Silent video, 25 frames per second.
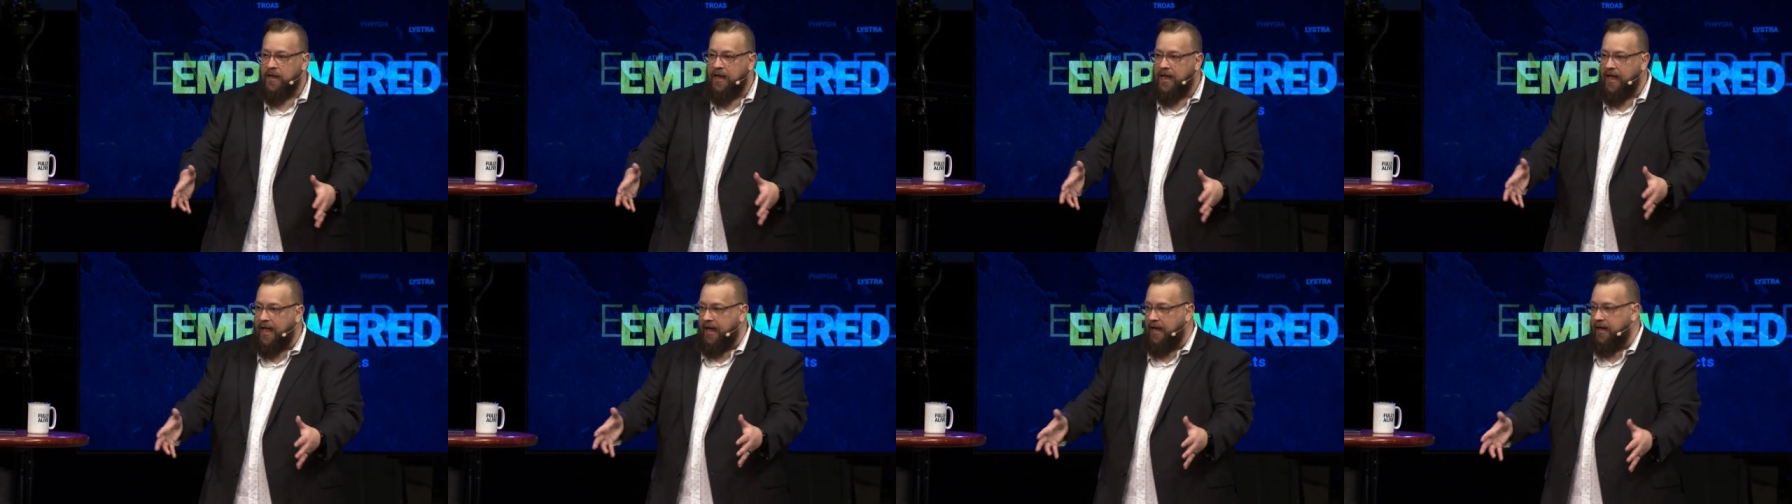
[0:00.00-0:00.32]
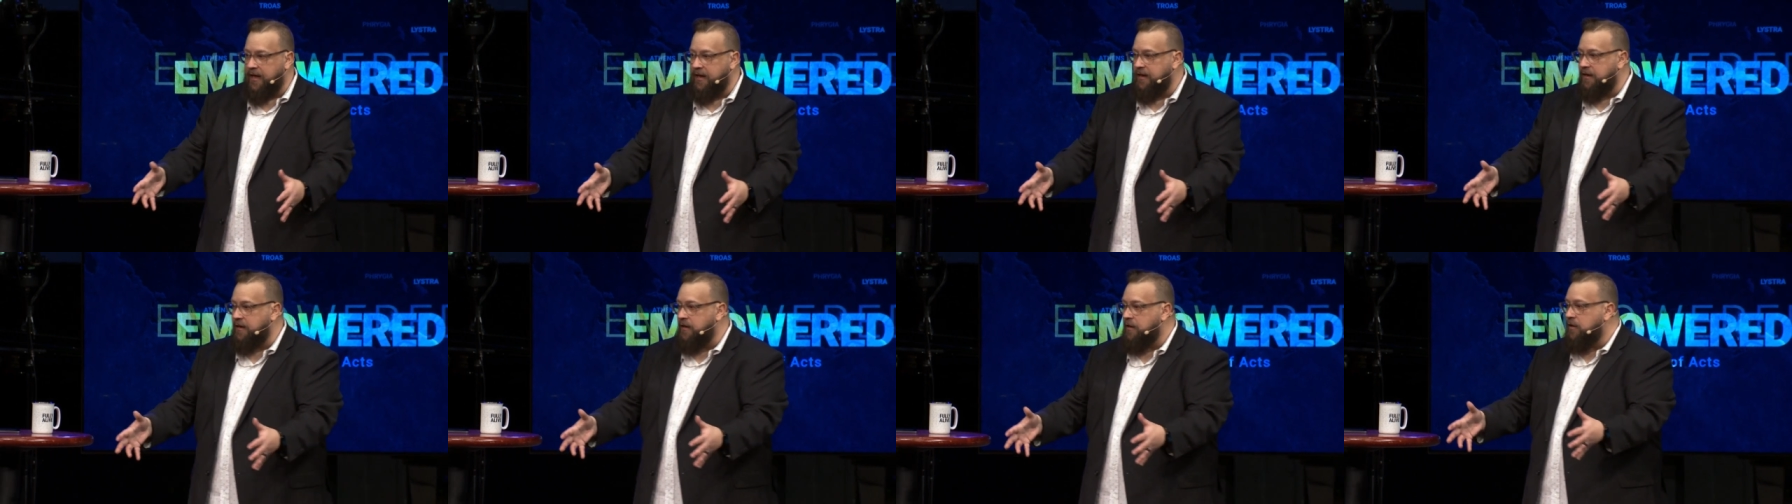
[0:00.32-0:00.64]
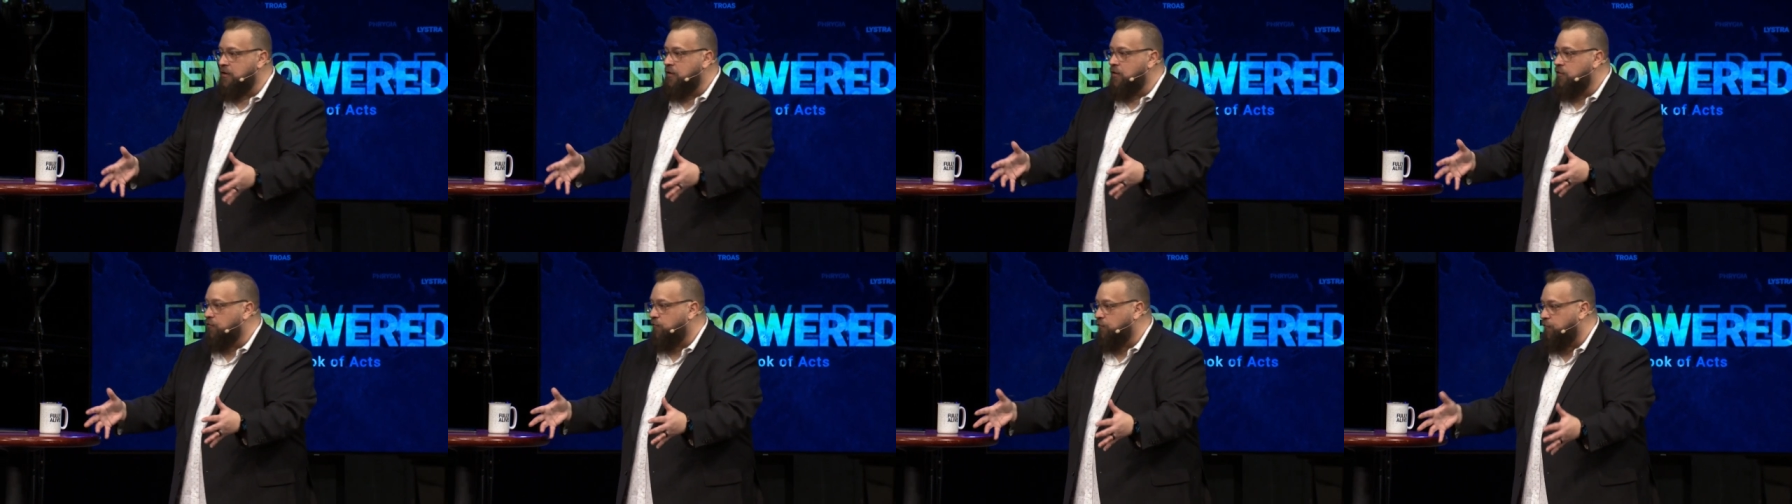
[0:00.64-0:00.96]
and
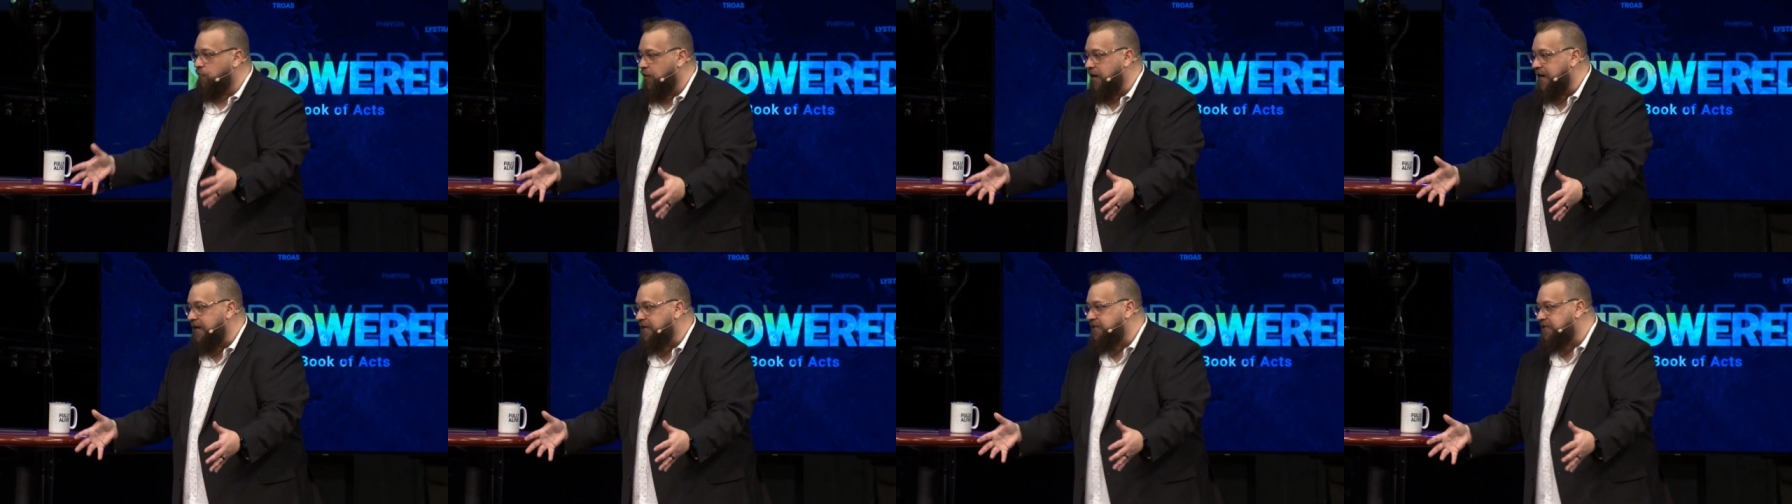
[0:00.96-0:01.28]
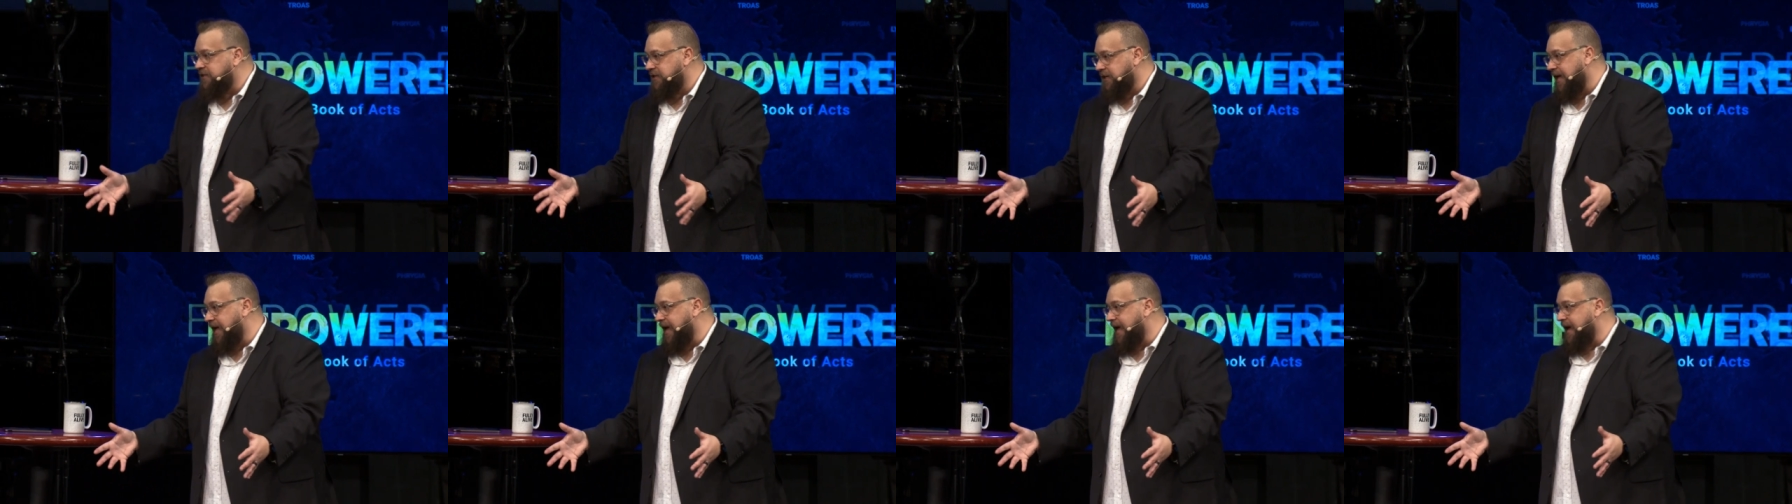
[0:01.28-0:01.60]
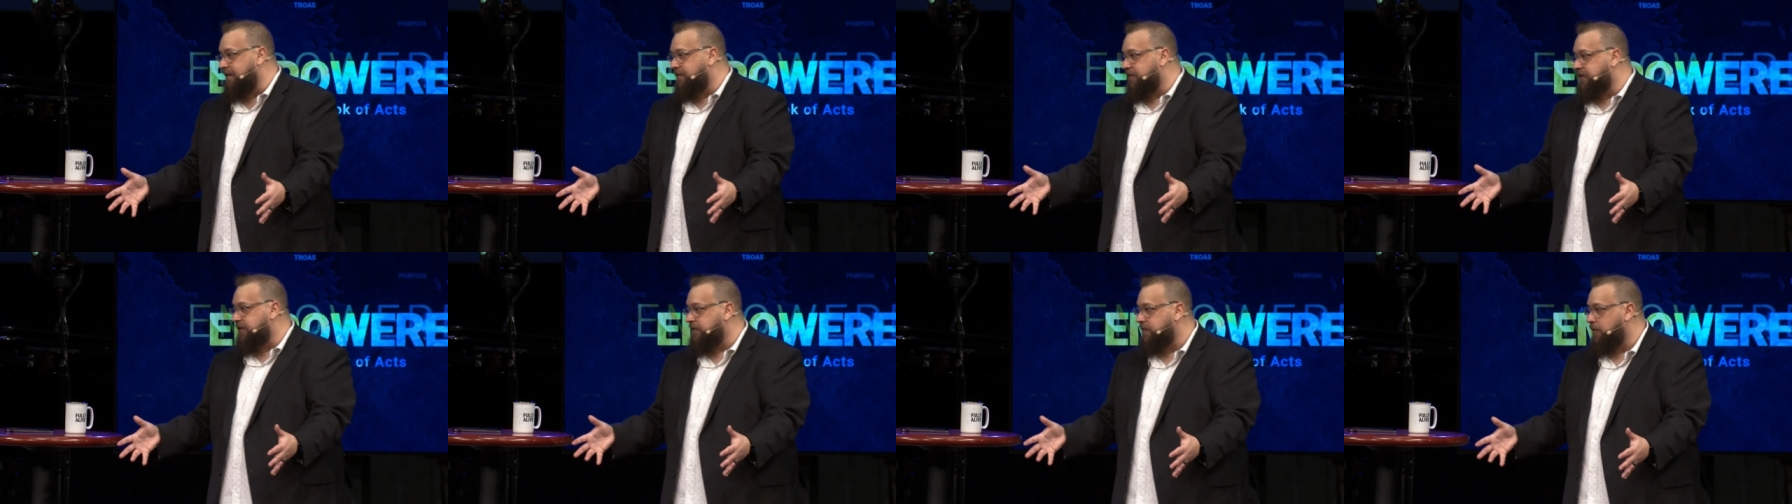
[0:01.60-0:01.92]
free
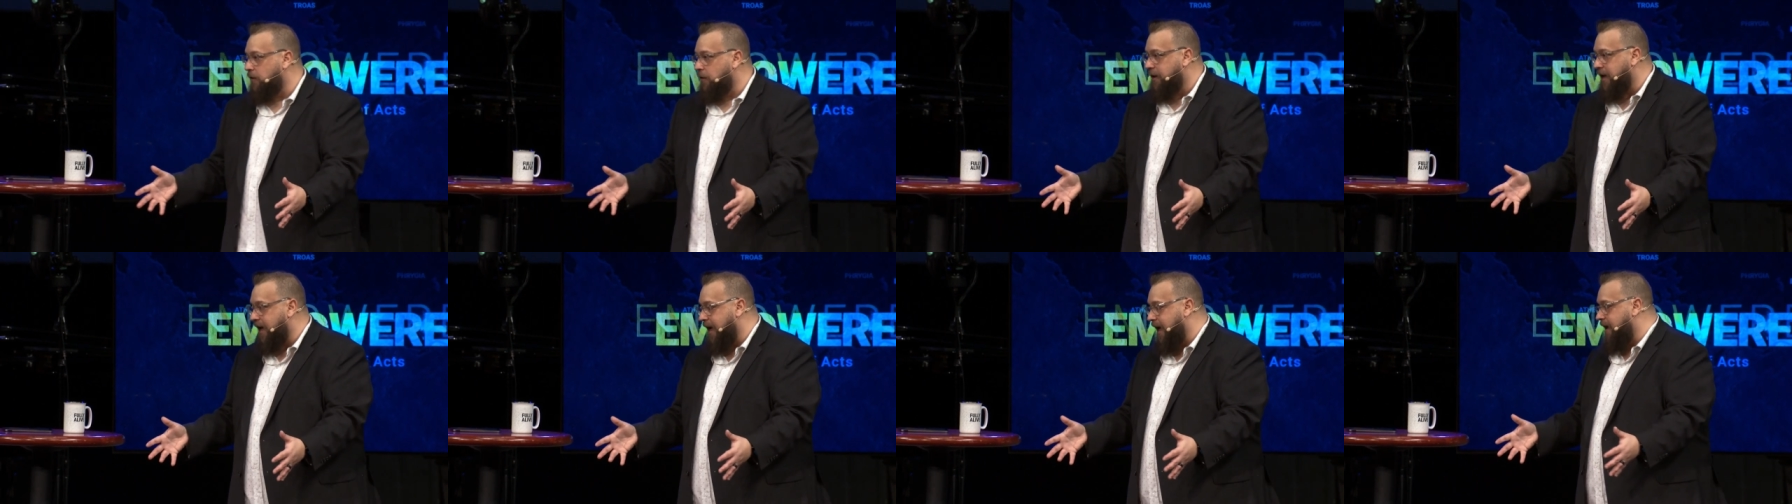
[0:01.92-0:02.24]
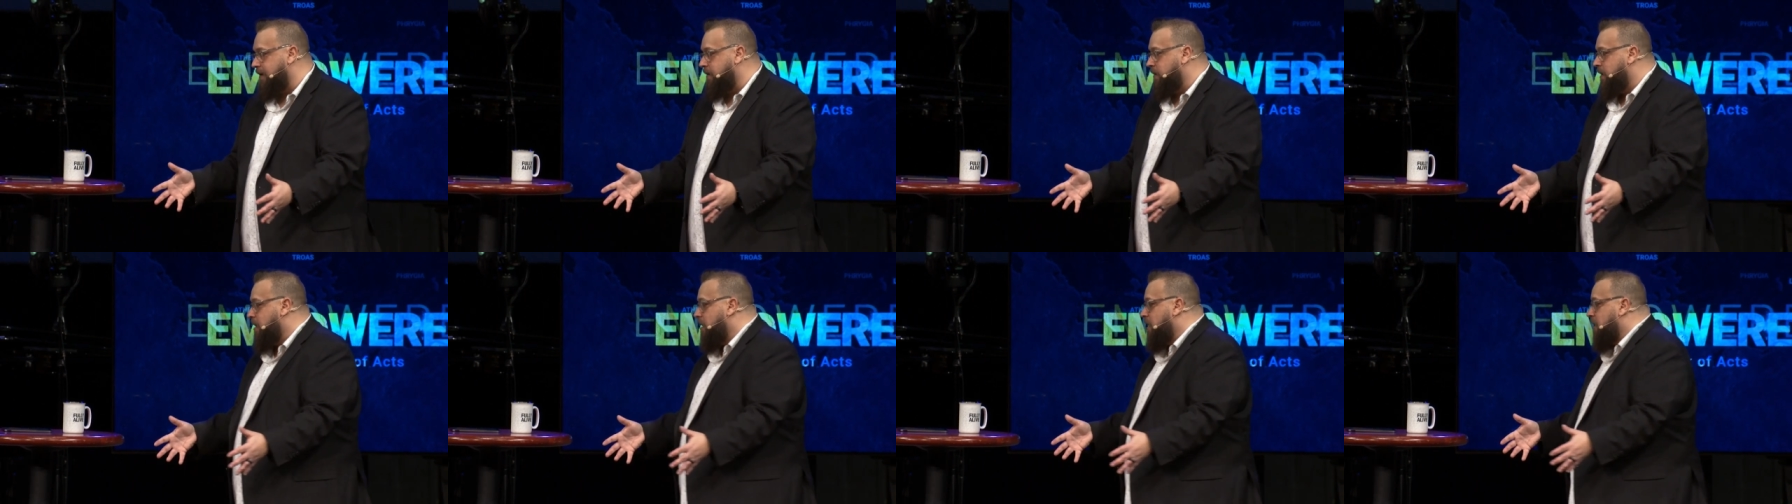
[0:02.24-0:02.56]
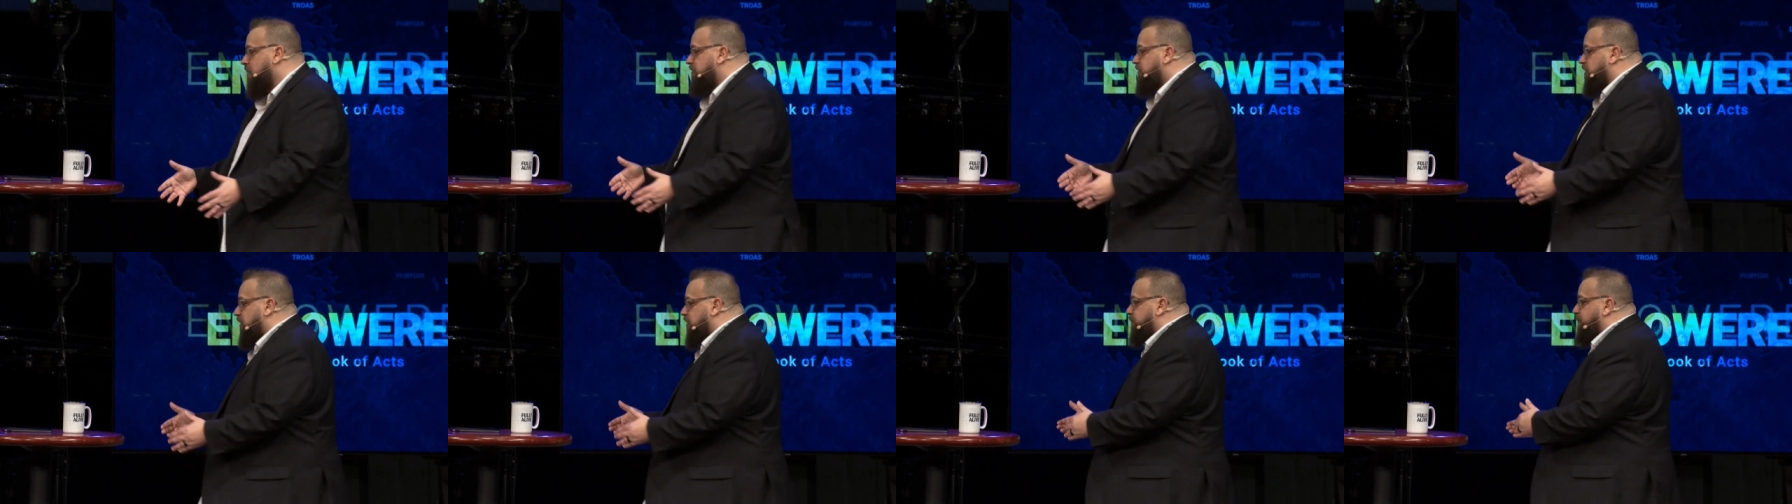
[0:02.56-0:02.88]
slaves, okay?
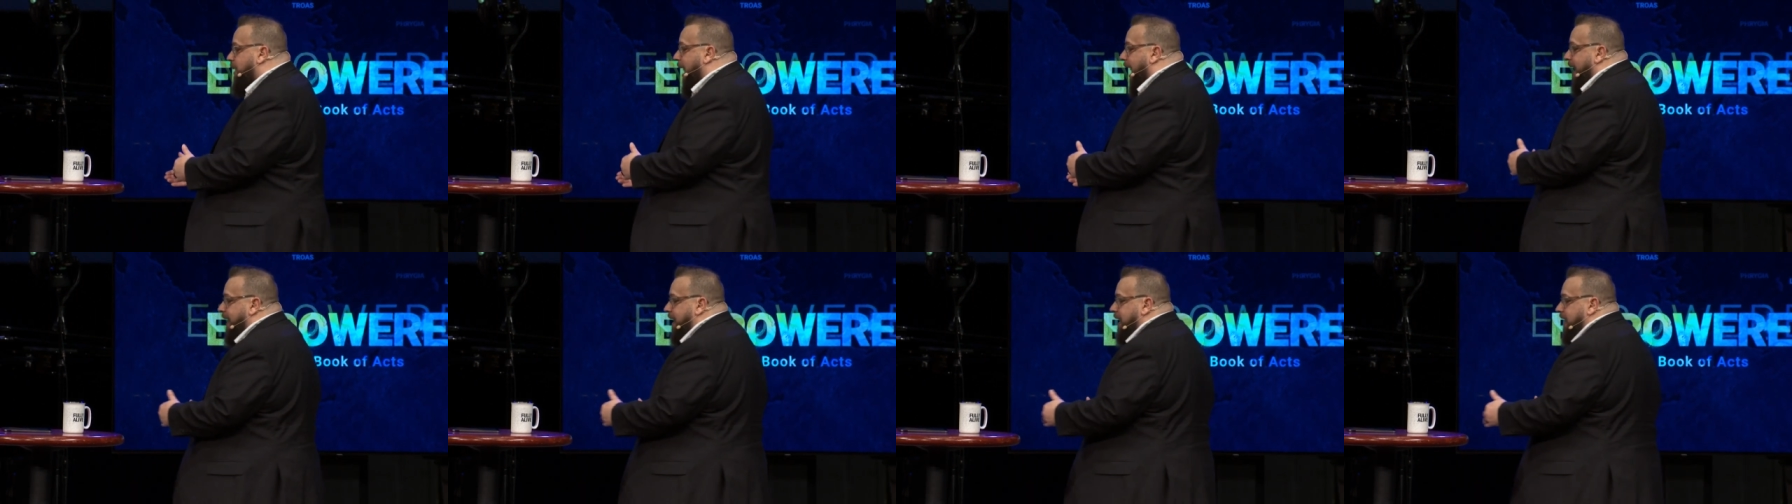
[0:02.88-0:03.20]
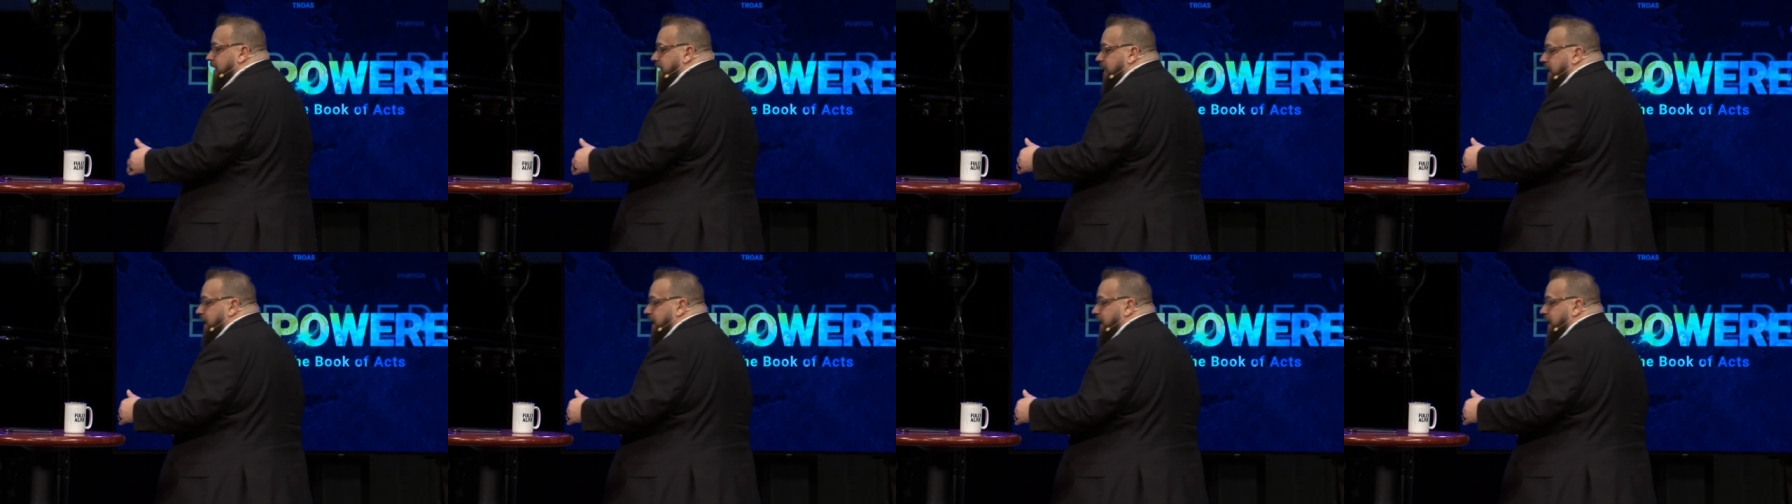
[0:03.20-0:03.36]
So it was back in,